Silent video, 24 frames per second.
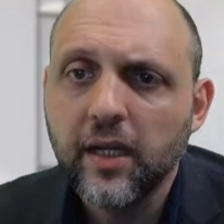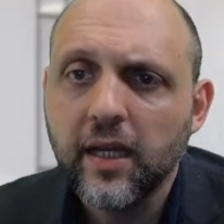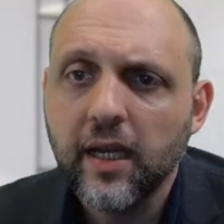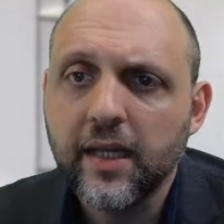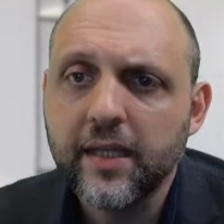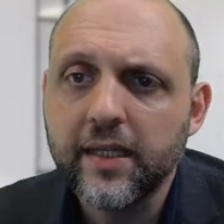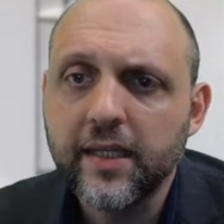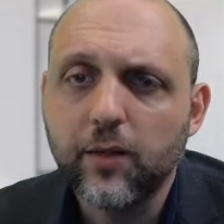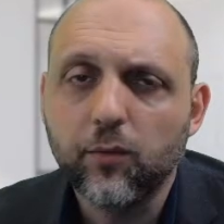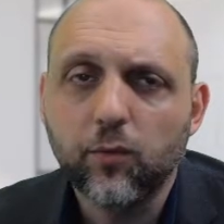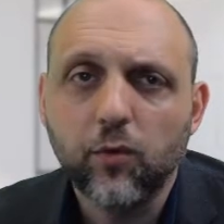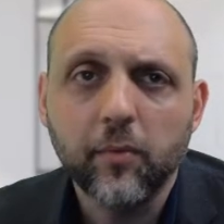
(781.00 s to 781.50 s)

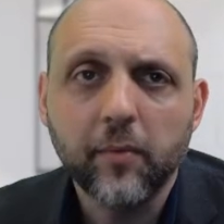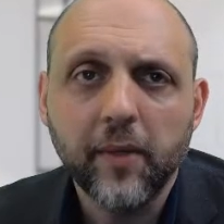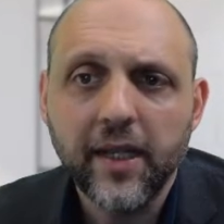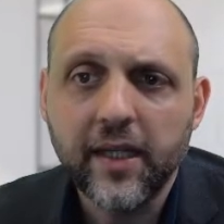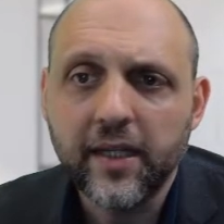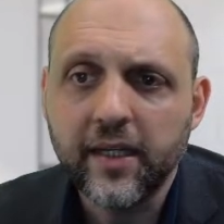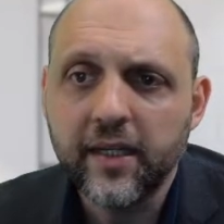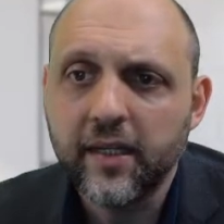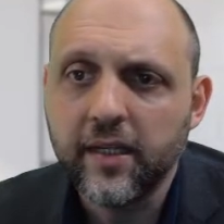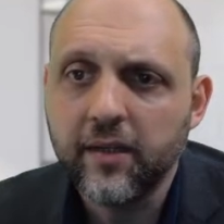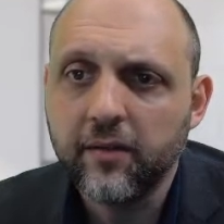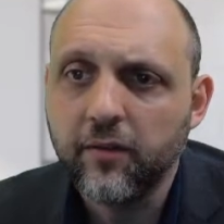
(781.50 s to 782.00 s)
and that remain
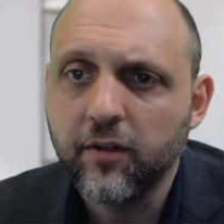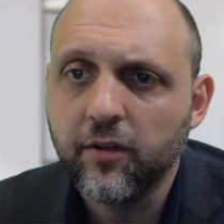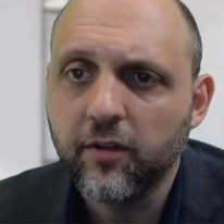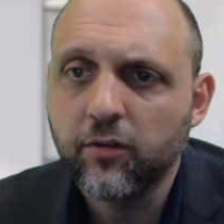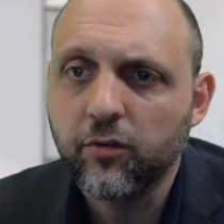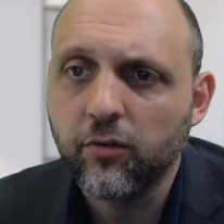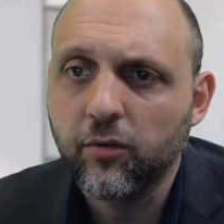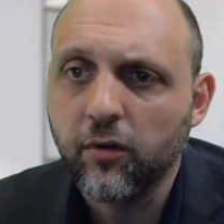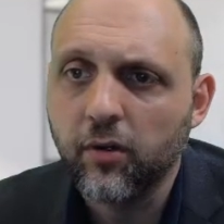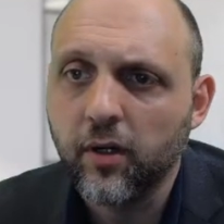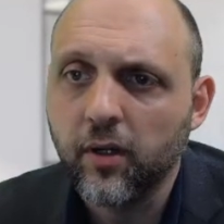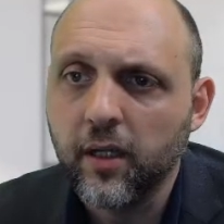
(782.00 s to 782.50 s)
in
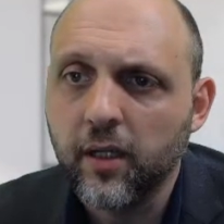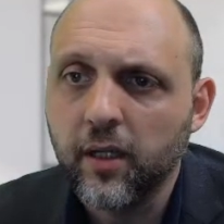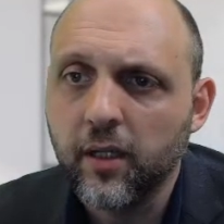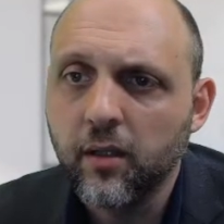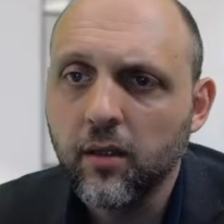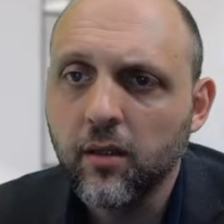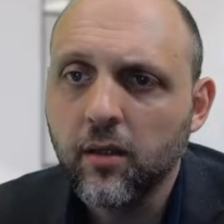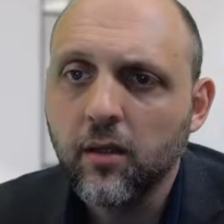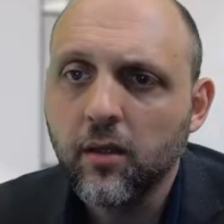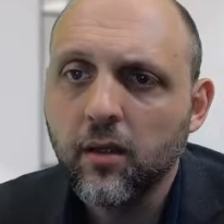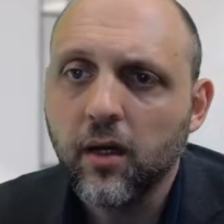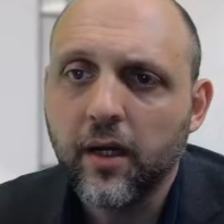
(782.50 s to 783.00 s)
inventory,
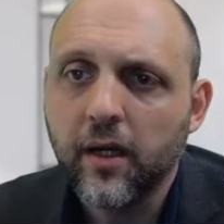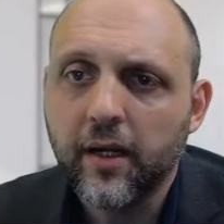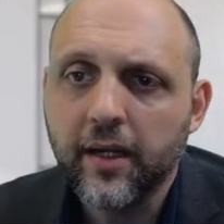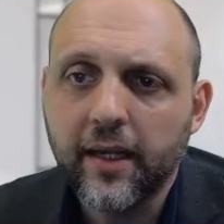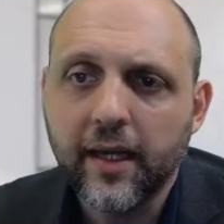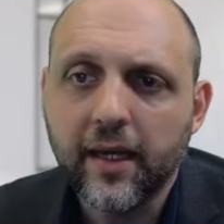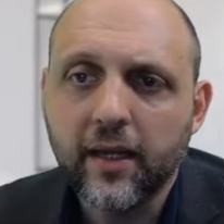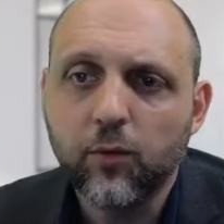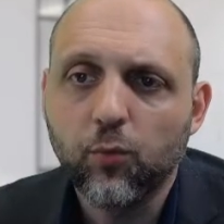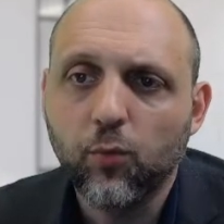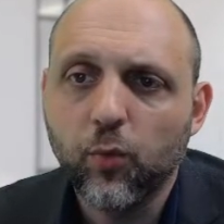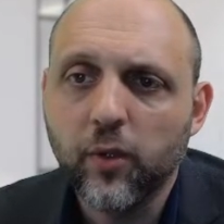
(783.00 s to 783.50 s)

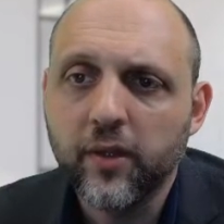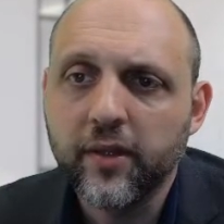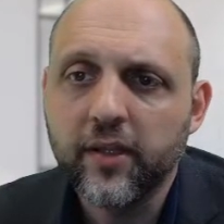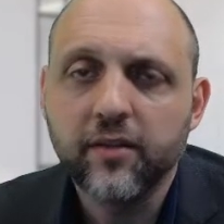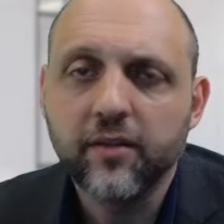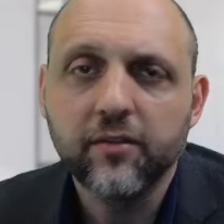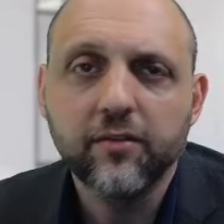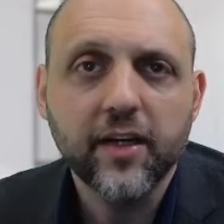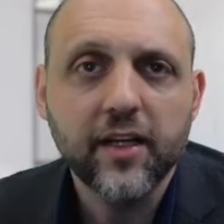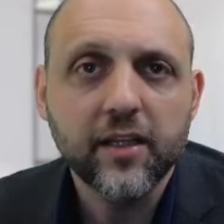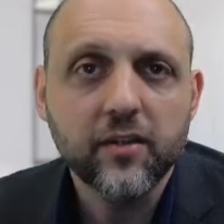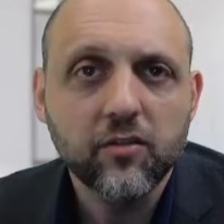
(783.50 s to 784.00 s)
again, when the
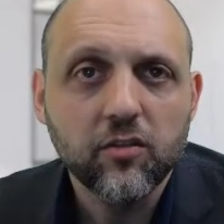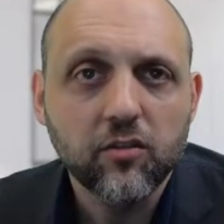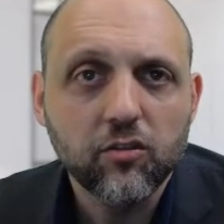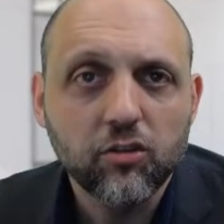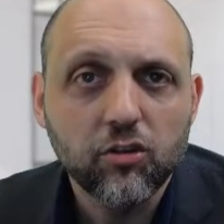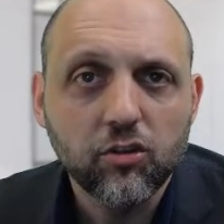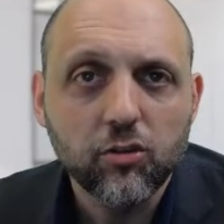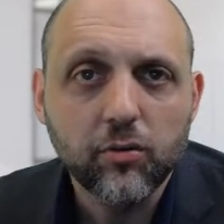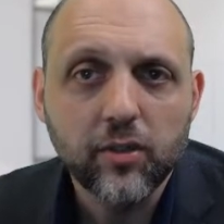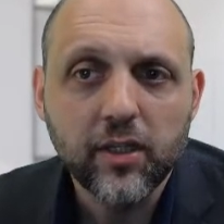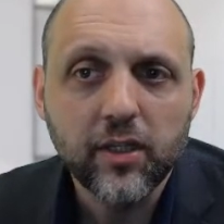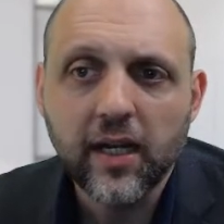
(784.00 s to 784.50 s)
device's
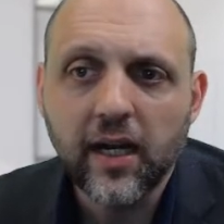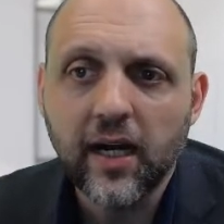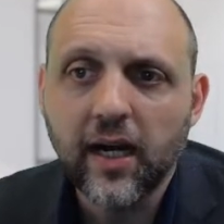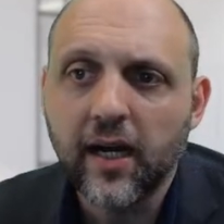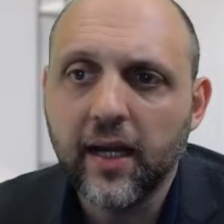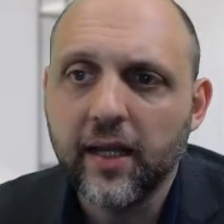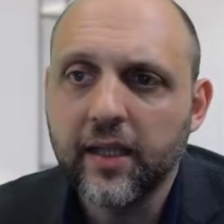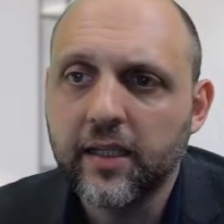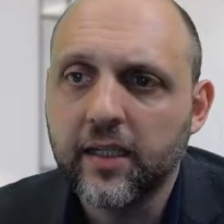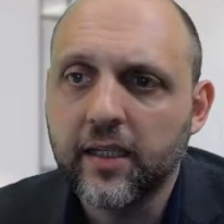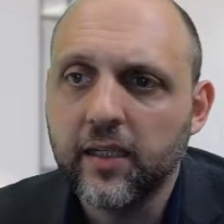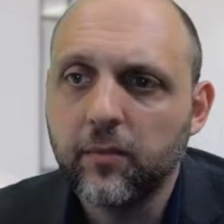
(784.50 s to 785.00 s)

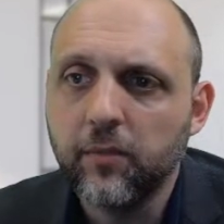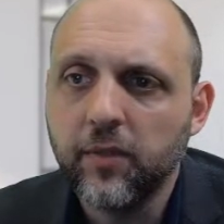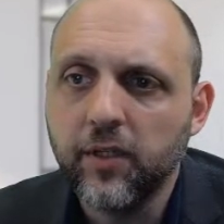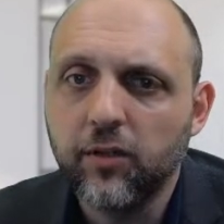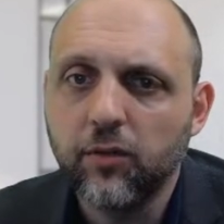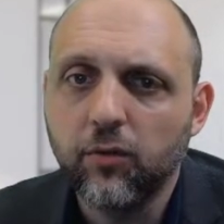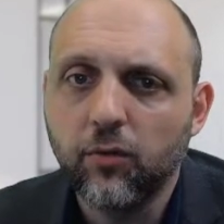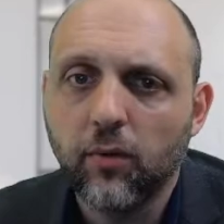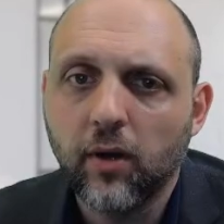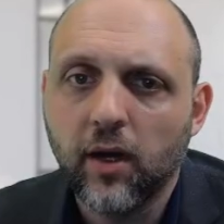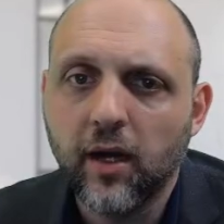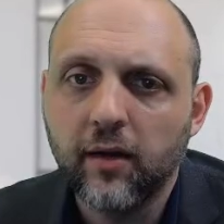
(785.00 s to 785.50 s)
UDI can be
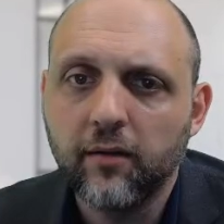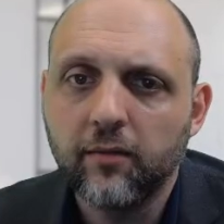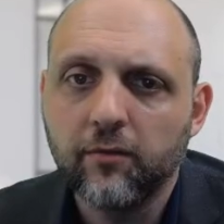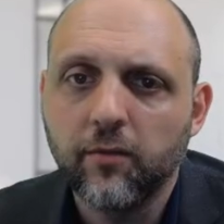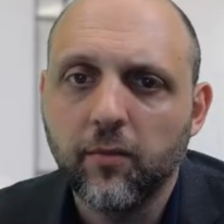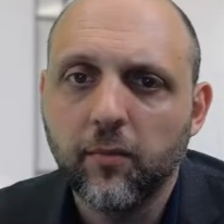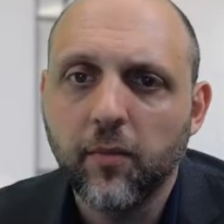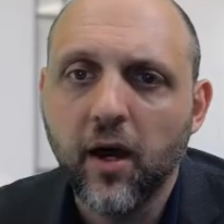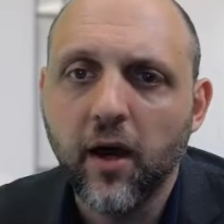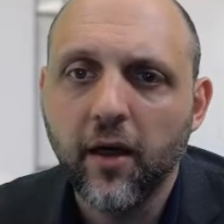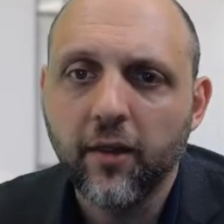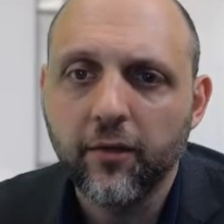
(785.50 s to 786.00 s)
derived
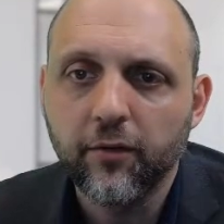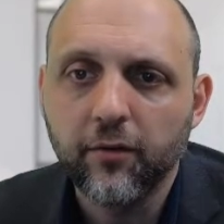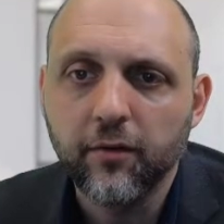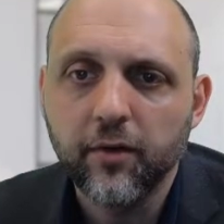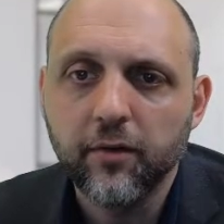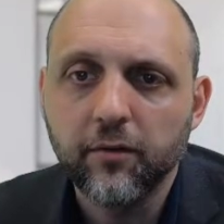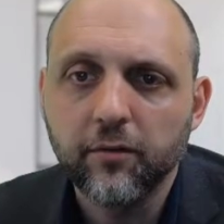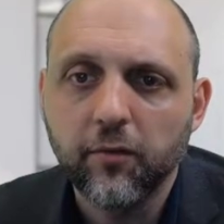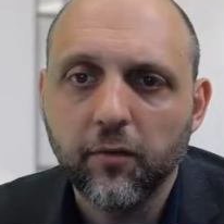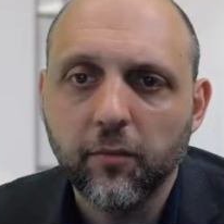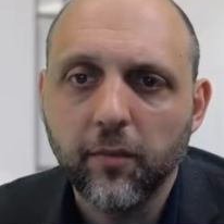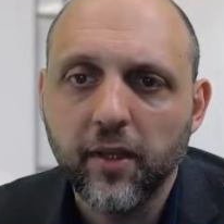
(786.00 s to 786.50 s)
from other
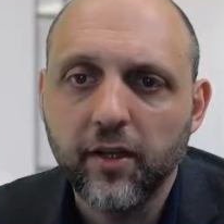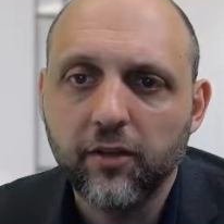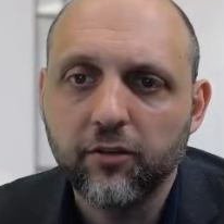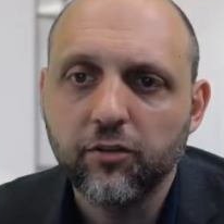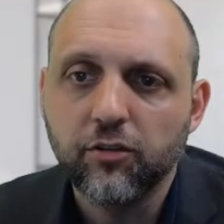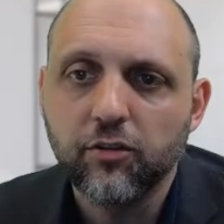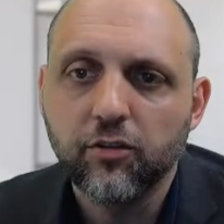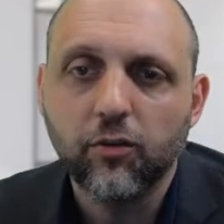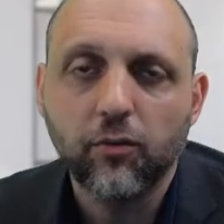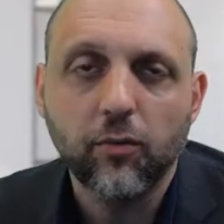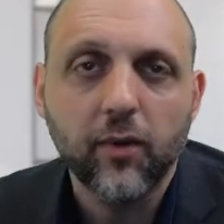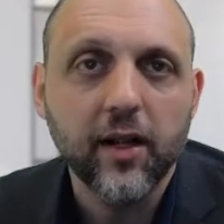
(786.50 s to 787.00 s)

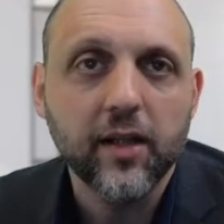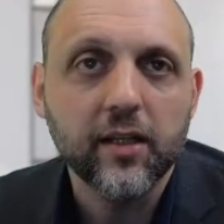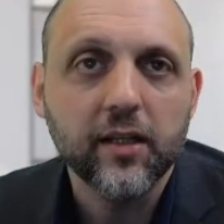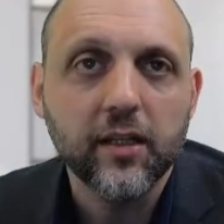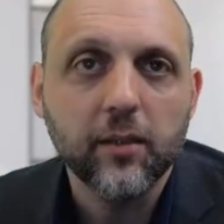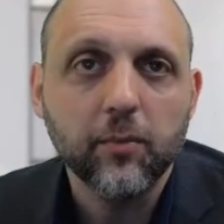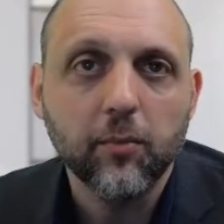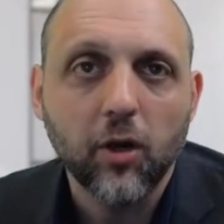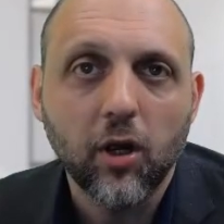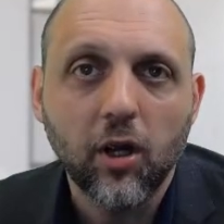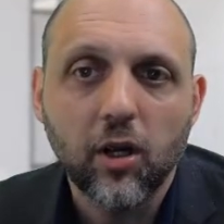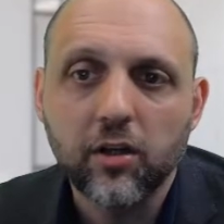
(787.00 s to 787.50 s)
information directly
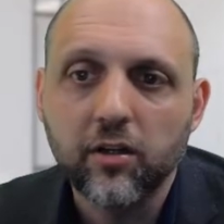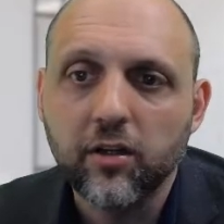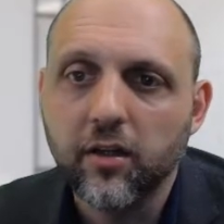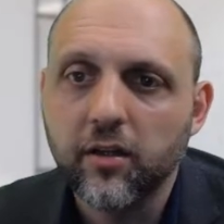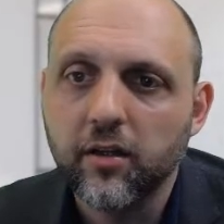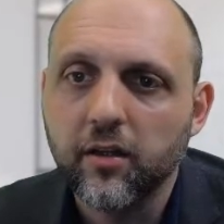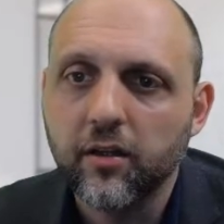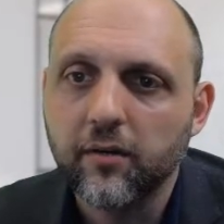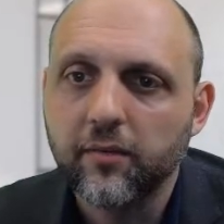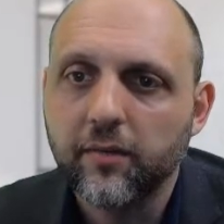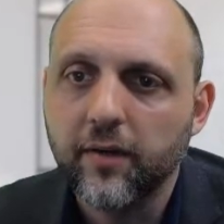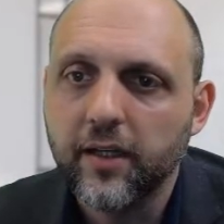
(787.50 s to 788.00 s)
marked on
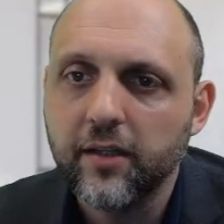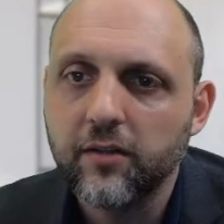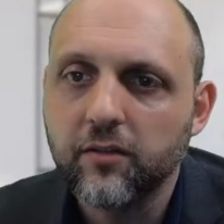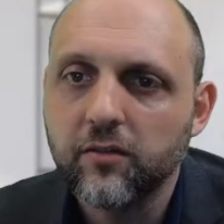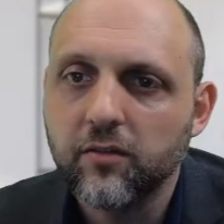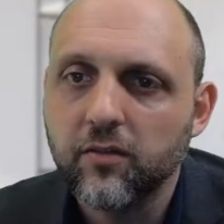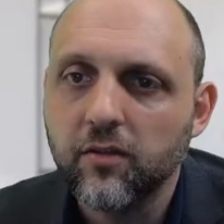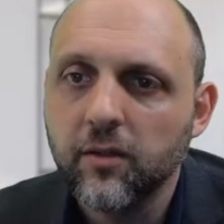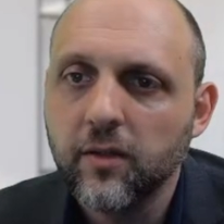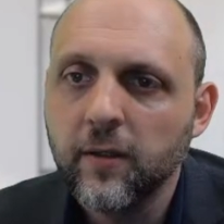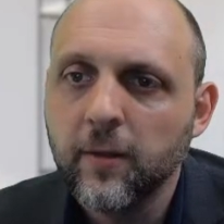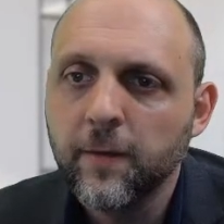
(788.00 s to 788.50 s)
the
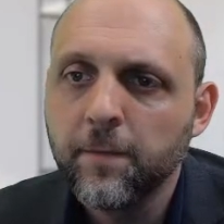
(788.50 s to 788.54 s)
device.